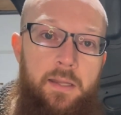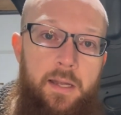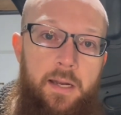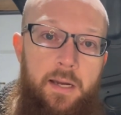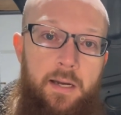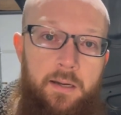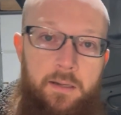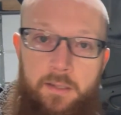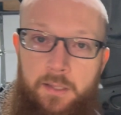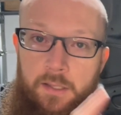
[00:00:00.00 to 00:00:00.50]

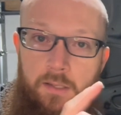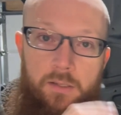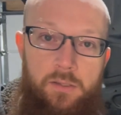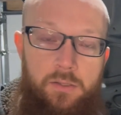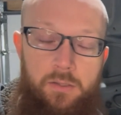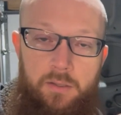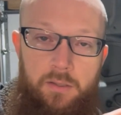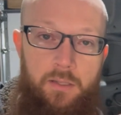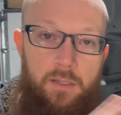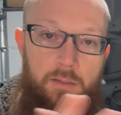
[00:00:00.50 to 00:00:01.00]
there
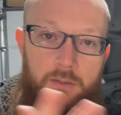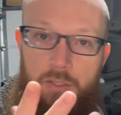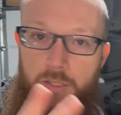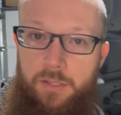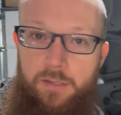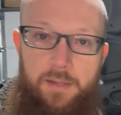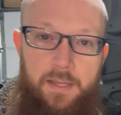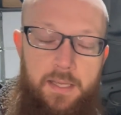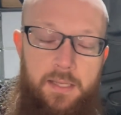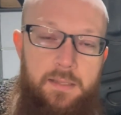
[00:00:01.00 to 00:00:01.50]
so that it
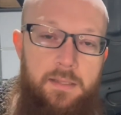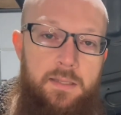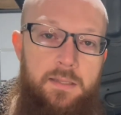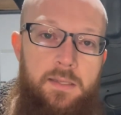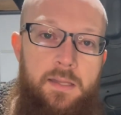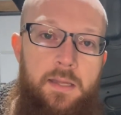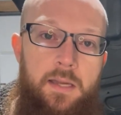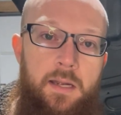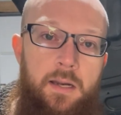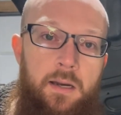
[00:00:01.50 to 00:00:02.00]
just thinks it's
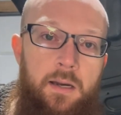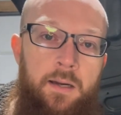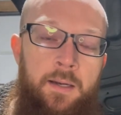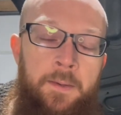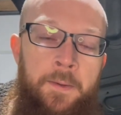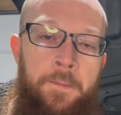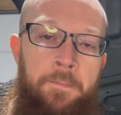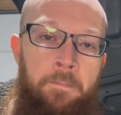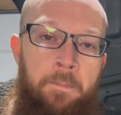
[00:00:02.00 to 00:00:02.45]
there.